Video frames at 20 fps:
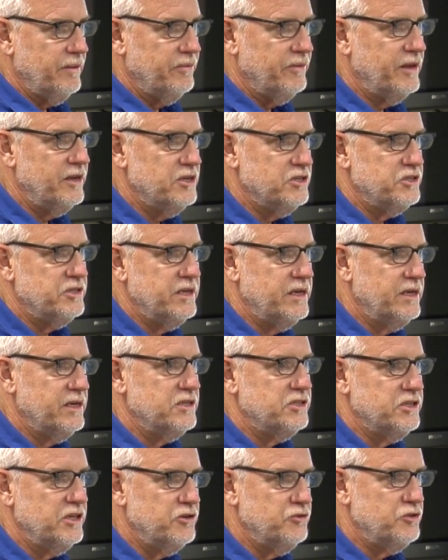They just think
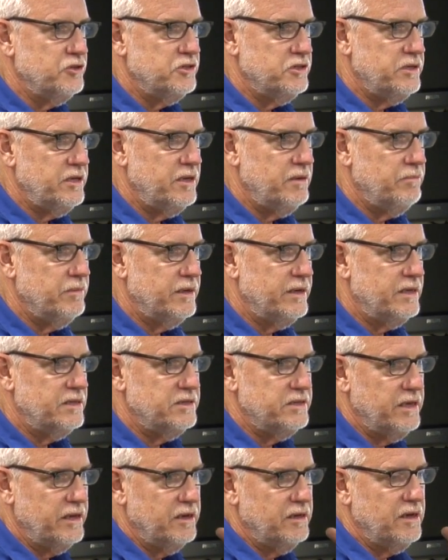it's interesting, but
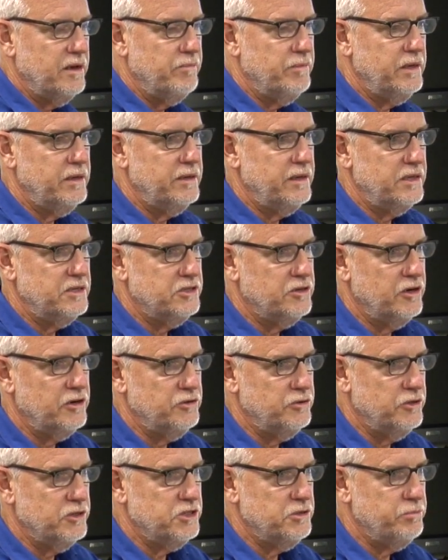as they come in, they
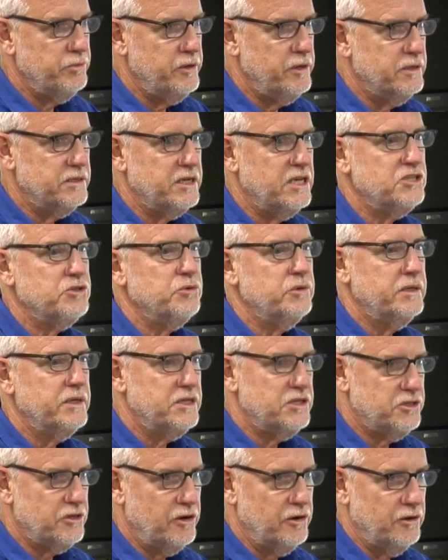start to experience. That's when
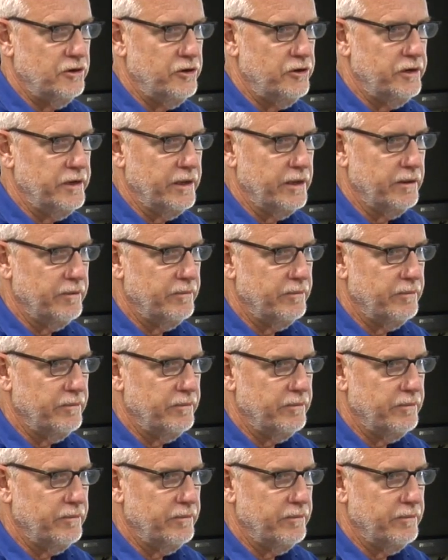they start learning.